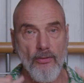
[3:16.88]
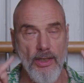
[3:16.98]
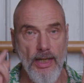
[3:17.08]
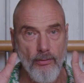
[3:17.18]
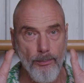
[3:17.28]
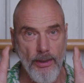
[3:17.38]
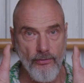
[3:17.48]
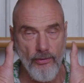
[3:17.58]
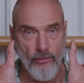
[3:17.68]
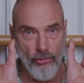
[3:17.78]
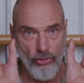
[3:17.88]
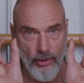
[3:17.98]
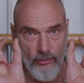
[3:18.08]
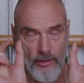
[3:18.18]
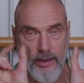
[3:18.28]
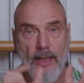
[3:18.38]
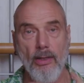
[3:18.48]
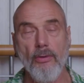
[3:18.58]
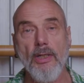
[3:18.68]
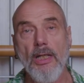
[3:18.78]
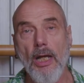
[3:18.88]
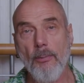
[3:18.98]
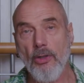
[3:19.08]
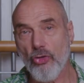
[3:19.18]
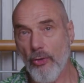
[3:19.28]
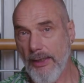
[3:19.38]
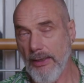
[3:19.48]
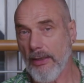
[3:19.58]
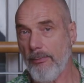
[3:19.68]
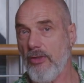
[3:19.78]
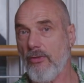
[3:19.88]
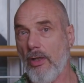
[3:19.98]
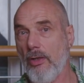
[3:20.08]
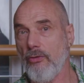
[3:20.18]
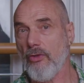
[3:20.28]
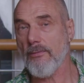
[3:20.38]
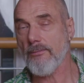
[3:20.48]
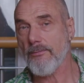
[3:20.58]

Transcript: the nasal passages are shutting down and we're training them into closure.